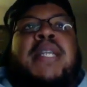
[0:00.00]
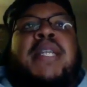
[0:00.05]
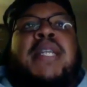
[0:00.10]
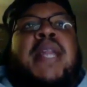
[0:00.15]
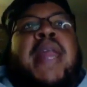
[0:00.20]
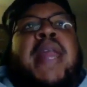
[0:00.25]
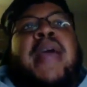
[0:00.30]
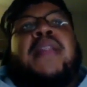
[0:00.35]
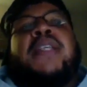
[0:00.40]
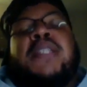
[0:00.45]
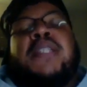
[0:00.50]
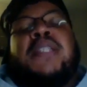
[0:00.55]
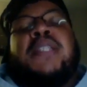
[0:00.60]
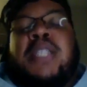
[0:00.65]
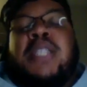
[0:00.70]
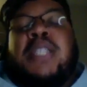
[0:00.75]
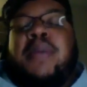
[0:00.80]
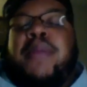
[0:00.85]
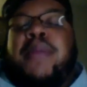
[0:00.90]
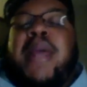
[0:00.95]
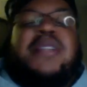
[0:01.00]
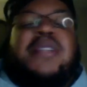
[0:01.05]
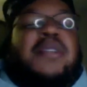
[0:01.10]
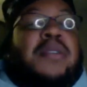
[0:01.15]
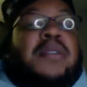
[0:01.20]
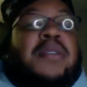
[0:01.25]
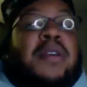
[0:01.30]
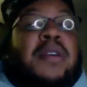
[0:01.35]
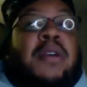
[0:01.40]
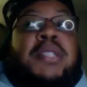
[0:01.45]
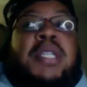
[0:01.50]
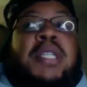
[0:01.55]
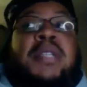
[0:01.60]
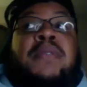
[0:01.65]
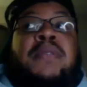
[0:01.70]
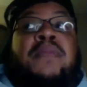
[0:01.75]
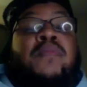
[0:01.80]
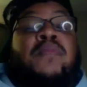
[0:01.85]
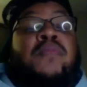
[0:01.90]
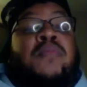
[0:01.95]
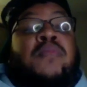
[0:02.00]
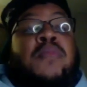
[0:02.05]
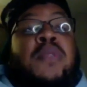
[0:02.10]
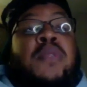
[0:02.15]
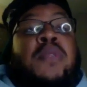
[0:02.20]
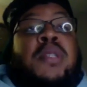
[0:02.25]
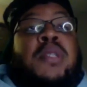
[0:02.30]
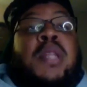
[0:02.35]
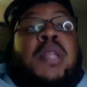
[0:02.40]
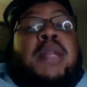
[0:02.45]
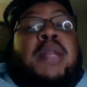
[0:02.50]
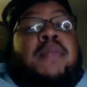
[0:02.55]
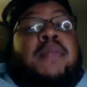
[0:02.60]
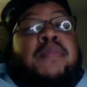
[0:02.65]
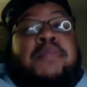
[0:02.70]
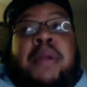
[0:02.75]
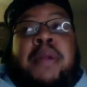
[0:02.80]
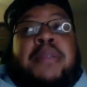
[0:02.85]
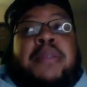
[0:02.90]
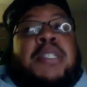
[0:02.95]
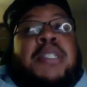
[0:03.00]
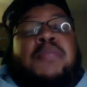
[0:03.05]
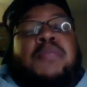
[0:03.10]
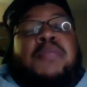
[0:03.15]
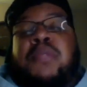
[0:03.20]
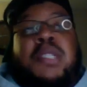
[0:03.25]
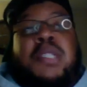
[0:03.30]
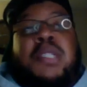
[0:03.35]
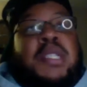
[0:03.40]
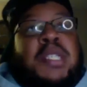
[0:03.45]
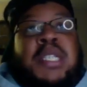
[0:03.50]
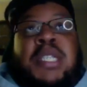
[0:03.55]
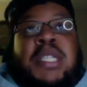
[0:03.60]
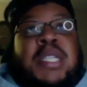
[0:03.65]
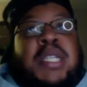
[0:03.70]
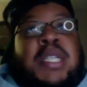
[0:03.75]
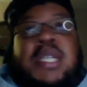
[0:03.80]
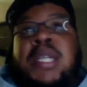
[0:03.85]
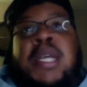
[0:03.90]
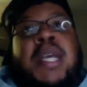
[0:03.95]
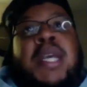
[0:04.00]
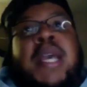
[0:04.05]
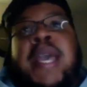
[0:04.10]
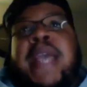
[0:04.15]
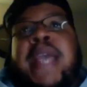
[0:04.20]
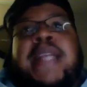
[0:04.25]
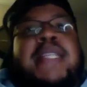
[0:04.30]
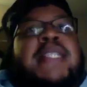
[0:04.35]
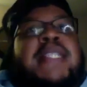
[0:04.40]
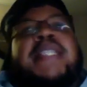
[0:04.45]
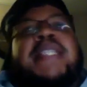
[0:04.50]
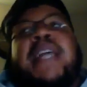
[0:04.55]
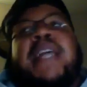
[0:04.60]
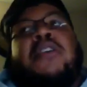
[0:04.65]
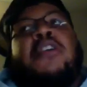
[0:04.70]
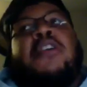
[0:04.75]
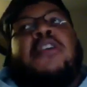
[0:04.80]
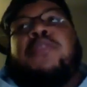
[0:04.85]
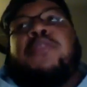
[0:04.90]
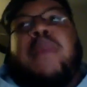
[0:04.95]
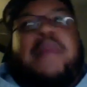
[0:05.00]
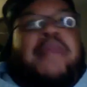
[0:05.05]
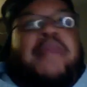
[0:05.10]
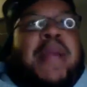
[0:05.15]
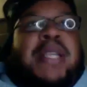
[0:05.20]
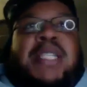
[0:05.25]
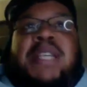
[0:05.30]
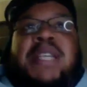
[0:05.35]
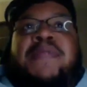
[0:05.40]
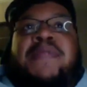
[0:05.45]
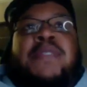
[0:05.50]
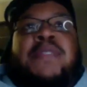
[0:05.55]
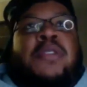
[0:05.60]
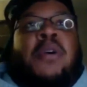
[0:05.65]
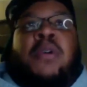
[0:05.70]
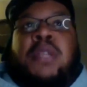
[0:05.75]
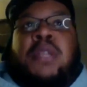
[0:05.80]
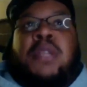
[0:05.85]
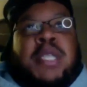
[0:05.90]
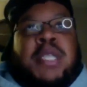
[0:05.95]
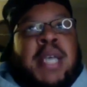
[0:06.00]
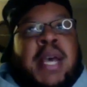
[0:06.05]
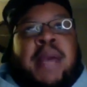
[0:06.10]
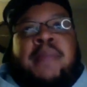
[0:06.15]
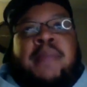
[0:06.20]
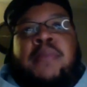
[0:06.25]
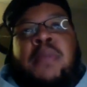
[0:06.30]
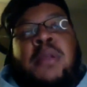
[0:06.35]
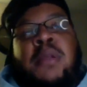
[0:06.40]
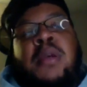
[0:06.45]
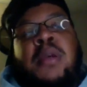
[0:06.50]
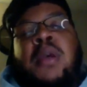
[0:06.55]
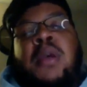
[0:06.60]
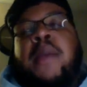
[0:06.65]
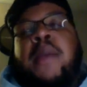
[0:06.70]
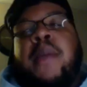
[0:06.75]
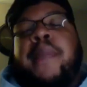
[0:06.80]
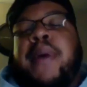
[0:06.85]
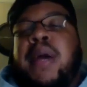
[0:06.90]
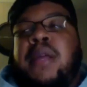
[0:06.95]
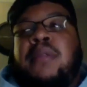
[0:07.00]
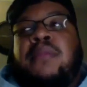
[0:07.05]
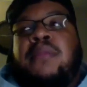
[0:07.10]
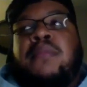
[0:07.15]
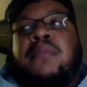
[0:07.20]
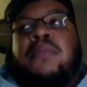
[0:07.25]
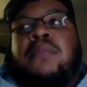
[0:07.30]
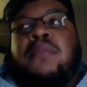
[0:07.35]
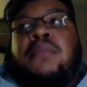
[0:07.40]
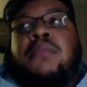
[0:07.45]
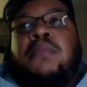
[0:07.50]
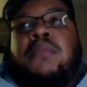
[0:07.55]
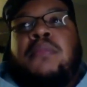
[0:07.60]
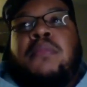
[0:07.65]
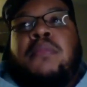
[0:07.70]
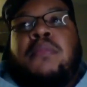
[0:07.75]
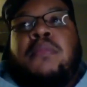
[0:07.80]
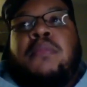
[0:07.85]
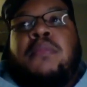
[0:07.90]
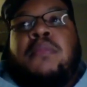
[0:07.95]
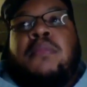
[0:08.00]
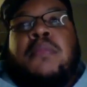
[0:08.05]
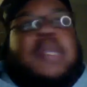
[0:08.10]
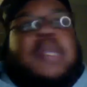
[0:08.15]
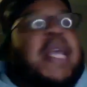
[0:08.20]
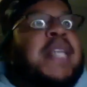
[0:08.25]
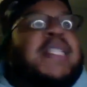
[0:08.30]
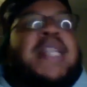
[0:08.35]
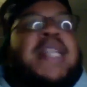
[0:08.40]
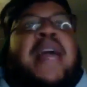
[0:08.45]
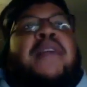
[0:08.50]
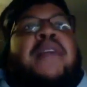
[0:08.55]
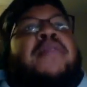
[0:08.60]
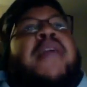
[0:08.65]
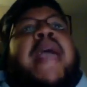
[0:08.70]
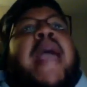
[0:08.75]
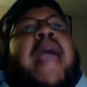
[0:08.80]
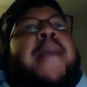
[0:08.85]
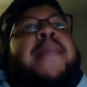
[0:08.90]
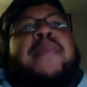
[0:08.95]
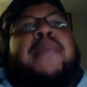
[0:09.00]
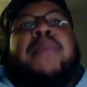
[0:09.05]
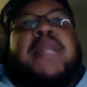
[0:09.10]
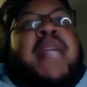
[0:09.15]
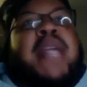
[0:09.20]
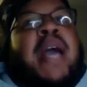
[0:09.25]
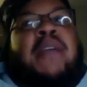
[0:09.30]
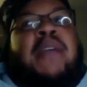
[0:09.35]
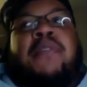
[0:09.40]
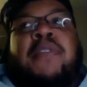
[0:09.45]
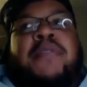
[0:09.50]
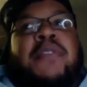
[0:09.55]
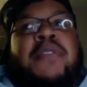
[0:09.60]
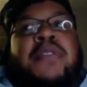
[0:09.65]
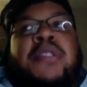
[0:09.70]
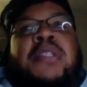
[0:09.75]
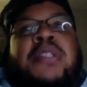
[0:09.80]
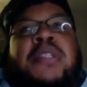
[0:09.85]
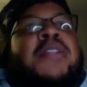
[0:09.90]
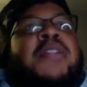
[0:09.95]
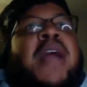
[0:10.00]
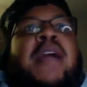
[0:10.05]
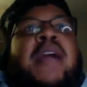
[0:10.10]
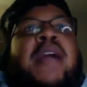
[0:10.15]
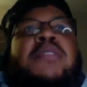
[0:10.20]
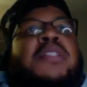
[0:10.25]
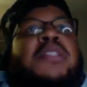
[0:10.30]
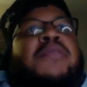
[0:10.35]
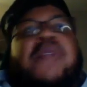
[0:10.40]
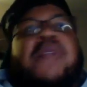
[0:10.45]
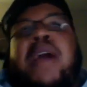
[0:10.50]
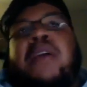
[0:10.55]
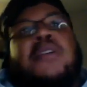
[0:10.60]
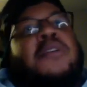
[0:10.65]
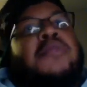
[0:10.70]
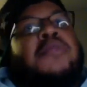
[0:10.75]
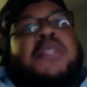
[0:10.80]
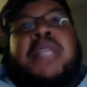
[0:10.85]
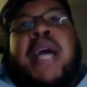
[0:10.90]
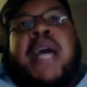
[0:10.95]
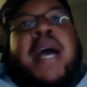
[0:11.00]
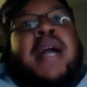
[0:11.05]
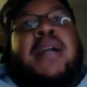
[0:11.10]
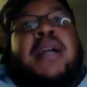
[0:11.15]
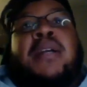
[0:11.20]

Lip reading: Now, listen, some of that is on coaching. Brett he just gets out coached by Brad Stevens all the time. But that's not going to happen with Doc Rivers. You're not just going to out coach Doc.